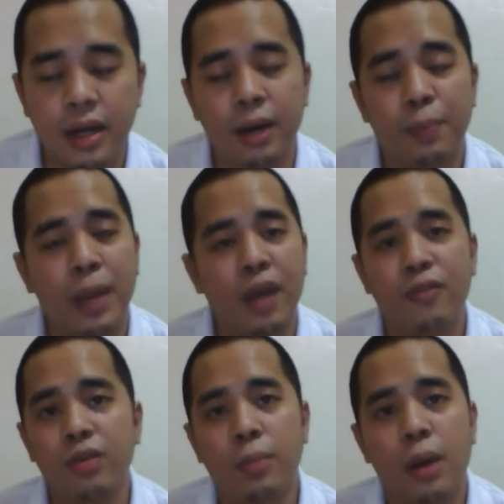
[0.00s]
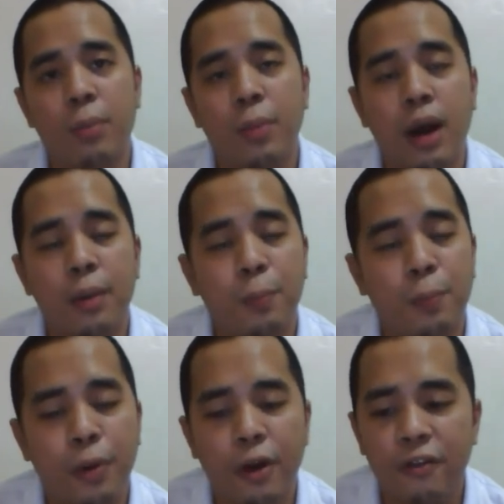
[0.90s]
Bang for the buck mod.
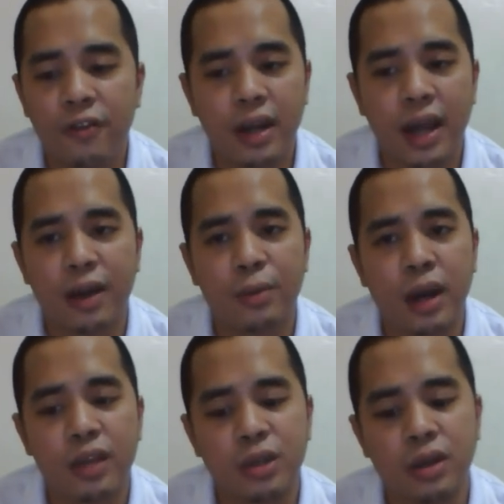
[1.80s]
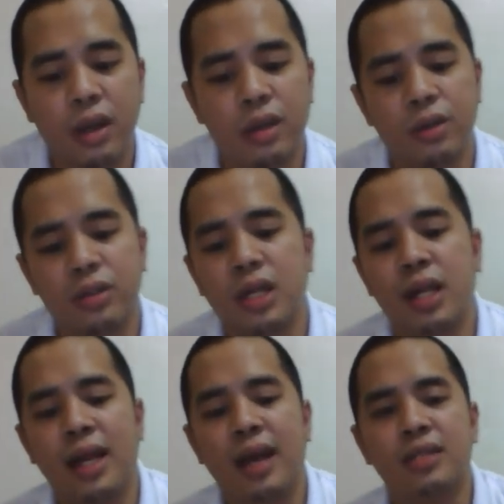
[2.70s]
Perfect atomizer. It looks
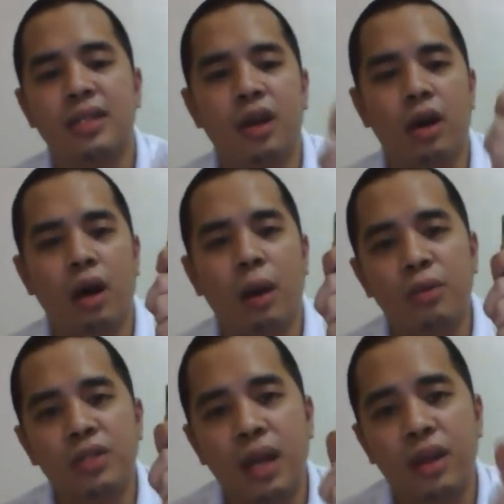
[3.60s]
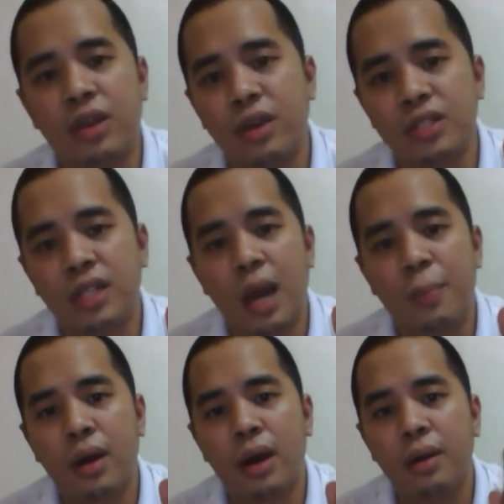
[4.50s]
classy on almost anything you snap it
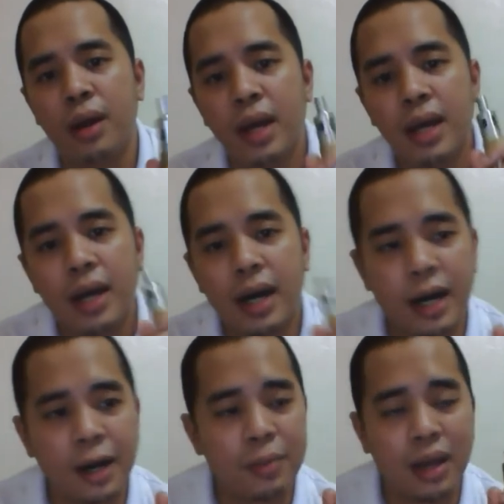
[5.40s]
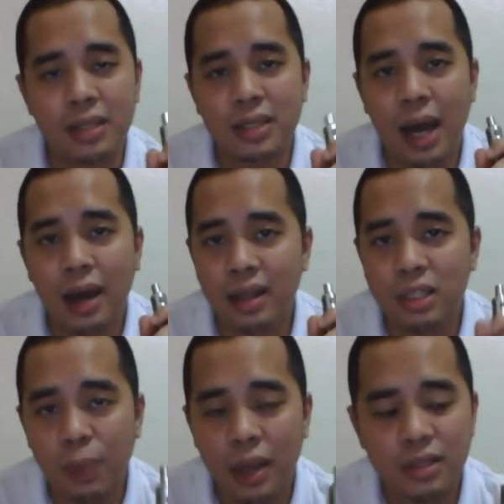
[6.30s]
on. It is not
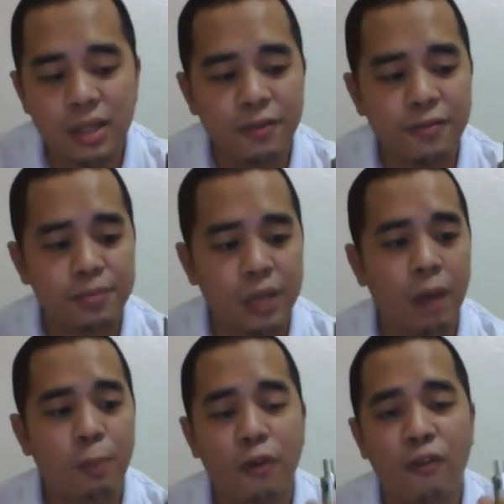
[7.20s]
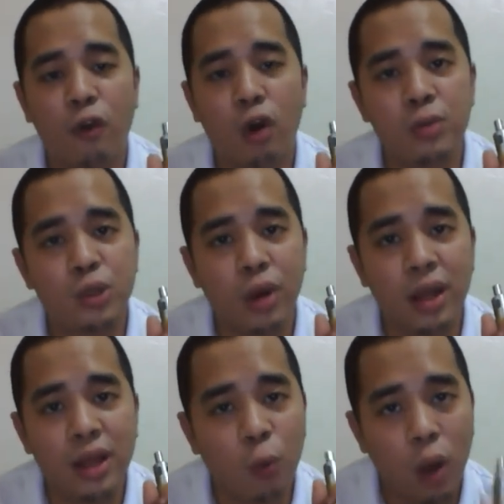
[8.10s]
expensive. It performs really
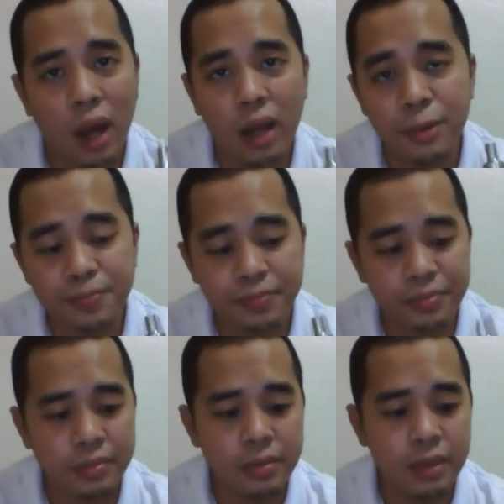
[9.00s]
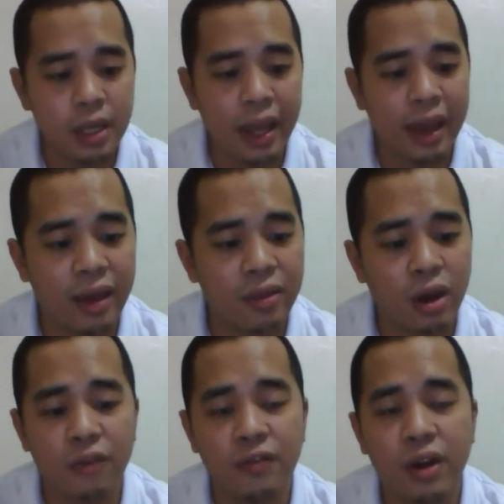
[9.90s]
well. And
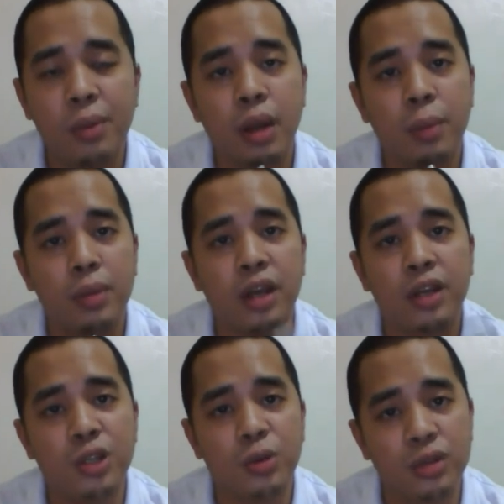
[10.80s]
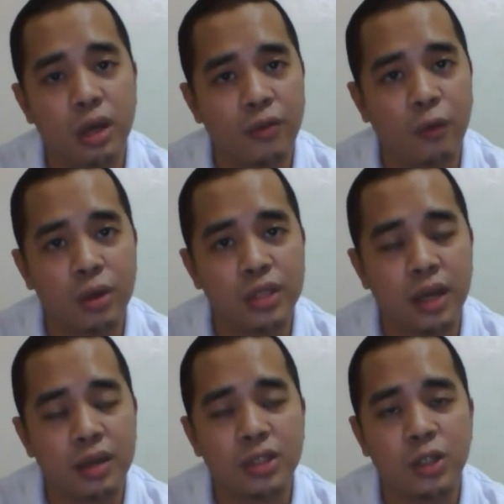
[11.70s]
very minimal issues on the Vortex.
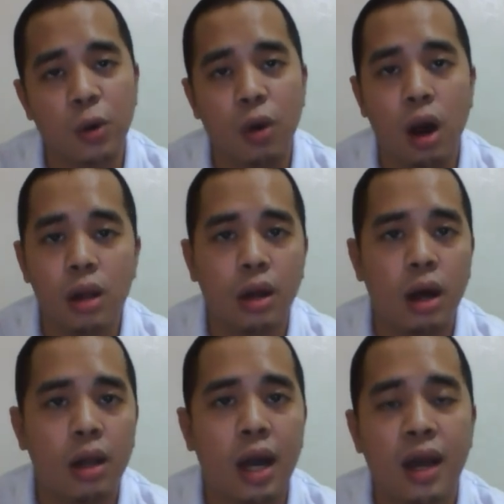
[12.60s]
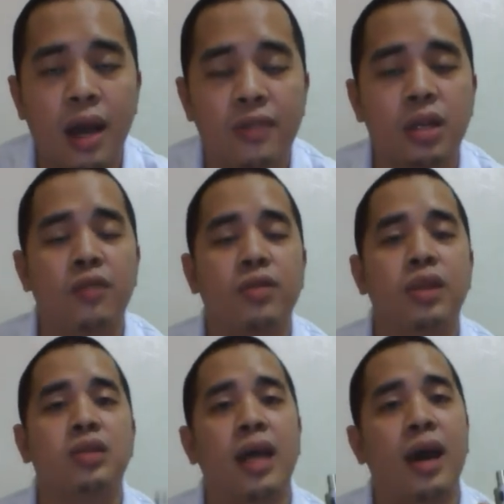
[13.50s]
So all in all, I'd have to give
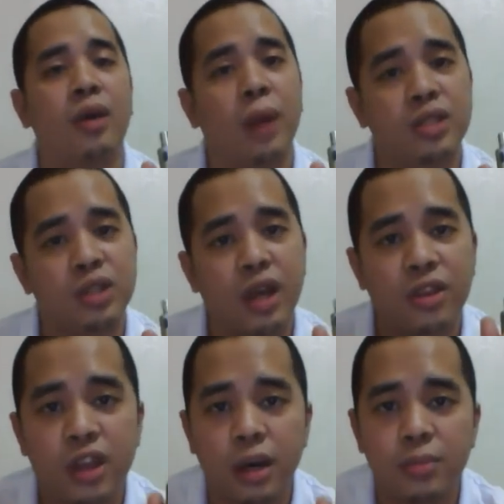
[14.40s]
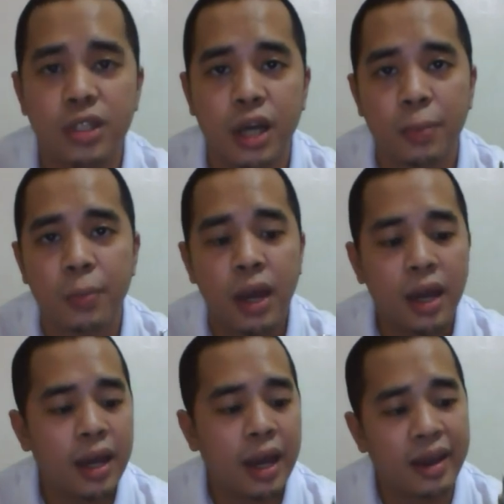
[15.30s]
this atomizer a thumbs up,
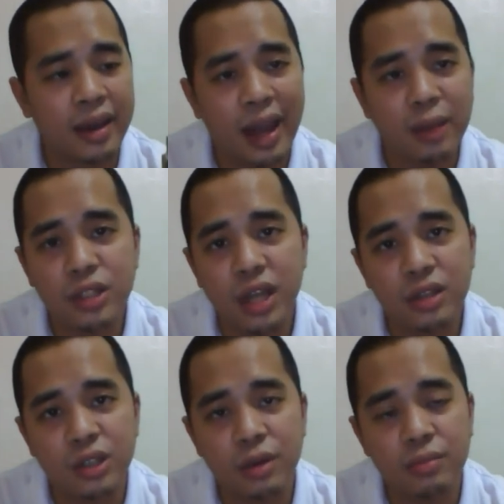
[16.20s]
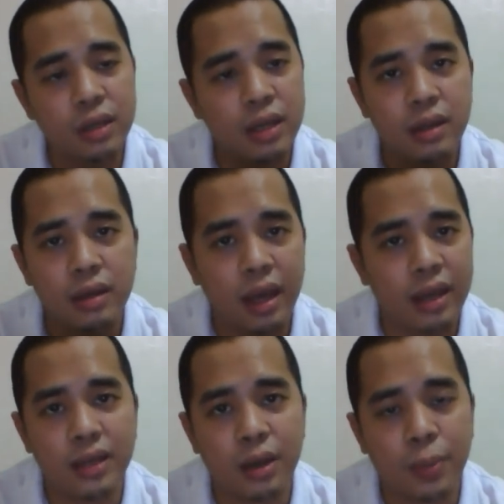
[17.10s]
a game changer, easy
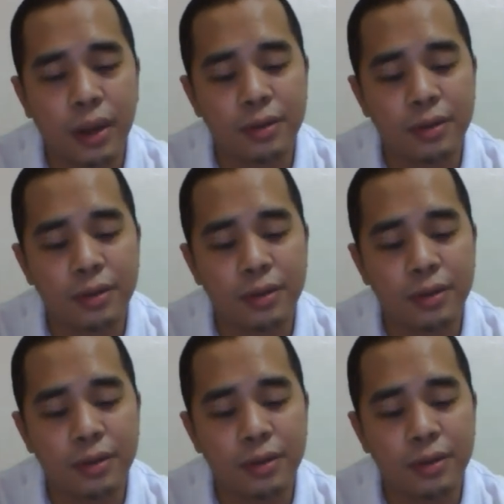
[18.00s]
to build.